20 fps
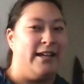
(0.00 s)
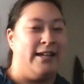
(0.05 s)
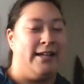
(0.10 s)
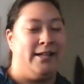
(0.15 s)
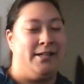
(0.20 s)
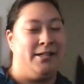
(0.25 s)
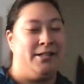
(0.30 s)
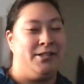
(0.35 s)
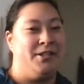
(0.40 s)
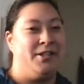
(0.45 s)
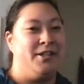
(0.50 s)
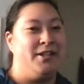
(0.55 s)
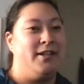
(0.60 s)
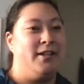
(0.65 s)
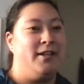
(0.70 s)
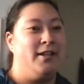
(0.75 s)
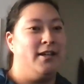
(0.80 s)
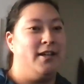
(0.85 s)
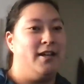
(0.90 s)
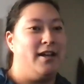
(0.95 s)
And
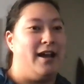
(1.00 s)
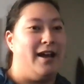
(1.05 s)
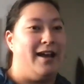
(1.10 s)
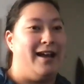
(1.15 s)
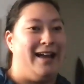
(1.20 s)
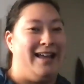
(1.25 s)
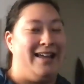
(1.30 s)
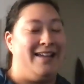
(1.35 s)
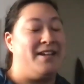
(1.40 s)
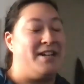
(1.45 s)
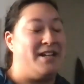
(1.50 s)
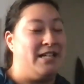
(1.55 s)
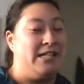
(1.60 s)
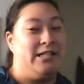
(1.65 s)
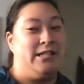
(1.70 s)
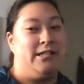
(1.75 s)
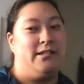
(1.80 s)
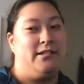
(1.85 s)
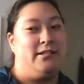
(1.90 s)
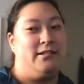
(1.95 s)
I
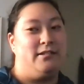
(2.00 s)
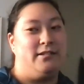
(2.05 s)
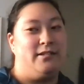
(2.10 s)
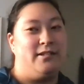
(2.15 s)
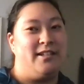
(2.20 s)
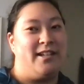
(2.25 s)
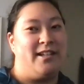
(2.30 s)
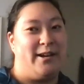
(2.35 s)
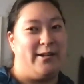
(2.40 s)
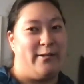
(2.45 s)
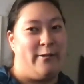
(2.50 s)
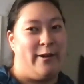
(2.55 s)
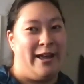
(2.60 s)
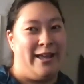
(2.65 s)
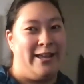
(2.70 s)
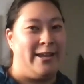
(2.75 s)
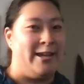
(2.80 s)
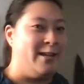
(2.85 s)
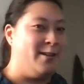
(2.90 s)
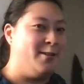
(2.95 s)
can, you know,
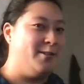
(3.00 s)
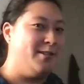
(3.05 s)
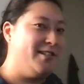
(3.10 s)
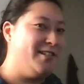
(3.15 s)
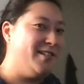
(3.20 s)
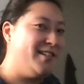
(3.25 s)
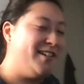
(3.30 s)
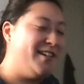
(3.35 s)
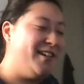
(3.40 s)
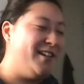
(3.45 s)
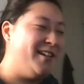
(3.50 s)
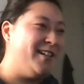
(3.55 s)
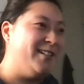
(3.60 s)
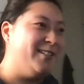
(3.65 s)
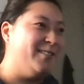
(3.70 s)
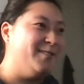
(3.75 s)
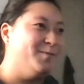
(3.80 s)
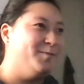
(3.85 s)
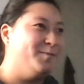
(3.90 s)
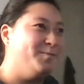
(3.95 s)
I can
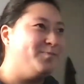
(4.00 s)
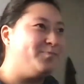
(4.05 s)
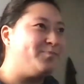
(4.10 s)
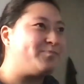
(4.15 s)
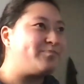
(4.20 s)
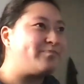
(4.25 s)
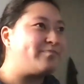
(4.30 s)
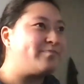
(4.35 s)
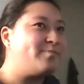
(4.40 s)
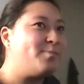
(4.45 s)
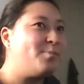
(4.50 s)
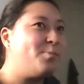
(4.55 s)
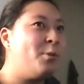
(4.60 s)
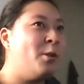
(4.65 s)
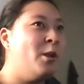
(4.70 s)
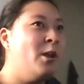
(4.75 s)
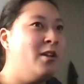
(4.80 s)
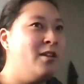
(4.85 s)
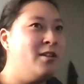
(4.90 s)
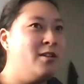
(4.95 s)
um
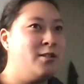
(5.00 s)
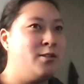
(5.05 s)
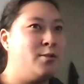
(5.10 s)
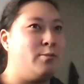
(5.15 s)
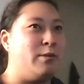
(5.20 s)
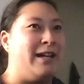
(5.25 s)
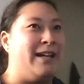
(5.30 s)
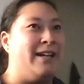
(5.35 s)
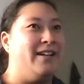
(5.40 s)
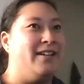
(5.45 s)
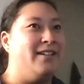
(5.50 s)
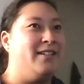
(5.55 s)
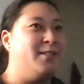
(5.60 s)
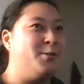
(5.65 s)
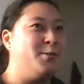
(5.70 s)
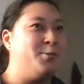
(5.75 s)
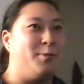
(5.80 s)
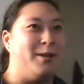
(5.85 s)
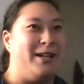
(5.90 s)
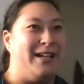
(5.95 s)
sw-
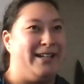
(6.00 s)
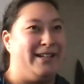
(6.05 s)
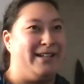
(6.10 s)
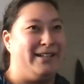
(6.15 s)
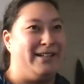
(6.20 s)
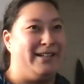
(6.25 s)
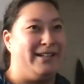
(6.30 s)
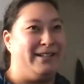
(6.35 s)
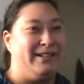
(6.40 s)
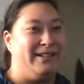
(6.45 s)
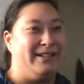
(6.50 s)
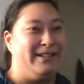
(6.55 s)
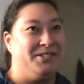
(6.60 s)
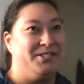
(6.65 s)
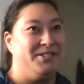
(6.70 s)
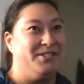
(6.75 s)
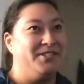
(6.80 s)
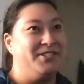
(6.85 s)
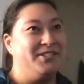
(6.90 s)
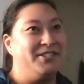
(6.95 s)
swear
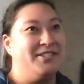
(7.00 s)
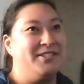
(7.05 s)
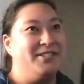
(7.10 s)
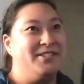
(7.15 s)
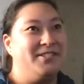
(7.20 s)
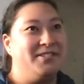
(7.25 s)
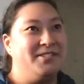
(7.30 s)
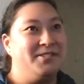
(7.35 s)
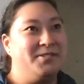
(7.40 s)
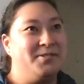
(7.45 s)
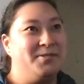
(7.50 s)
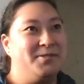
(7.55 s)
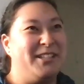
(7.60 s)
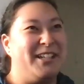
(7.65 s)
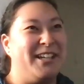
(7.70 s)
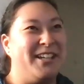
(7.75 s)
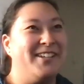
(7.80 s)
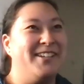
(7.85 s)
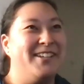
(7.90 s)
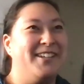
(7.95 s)
and,
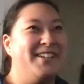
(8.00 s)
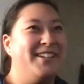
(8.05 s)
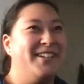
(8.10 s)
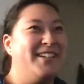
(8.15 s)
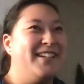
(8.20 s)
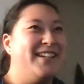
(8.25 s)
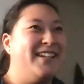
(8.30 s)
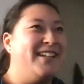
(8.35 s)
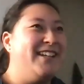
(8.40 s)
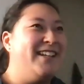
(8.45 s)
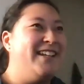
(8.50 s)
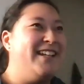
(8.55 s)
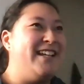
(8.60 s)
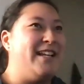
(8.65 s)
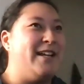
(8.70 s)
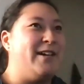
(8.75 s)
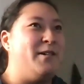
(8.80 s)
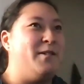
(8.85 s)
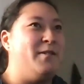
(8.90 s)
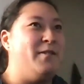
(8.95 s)
you
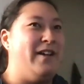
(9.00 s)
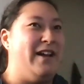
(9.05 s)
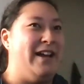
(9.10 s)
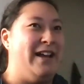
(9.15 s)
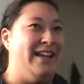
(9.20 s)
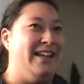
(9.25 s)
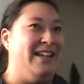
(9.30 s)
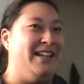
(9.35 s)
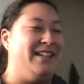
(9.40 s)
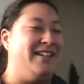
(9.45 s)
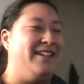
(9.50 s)
know, I,